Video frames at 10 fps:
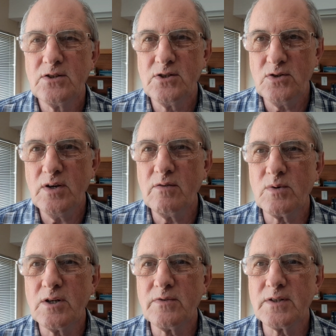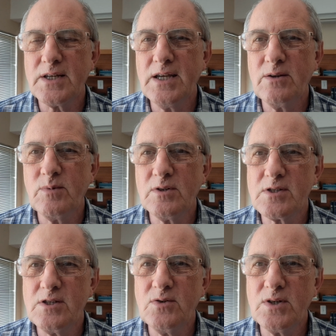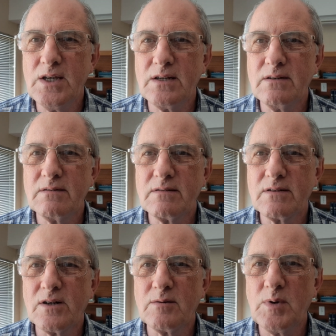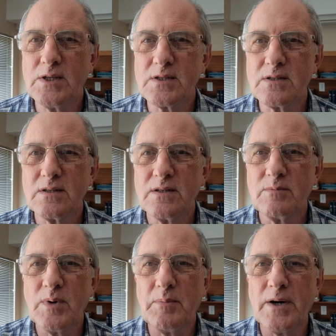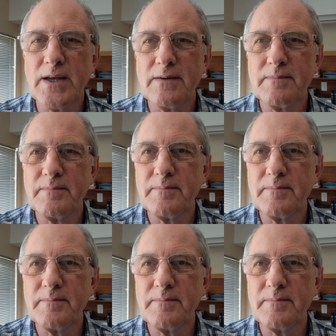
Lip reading: So you have a wonderful day, and we'll see you again. God bless. Bye-bye.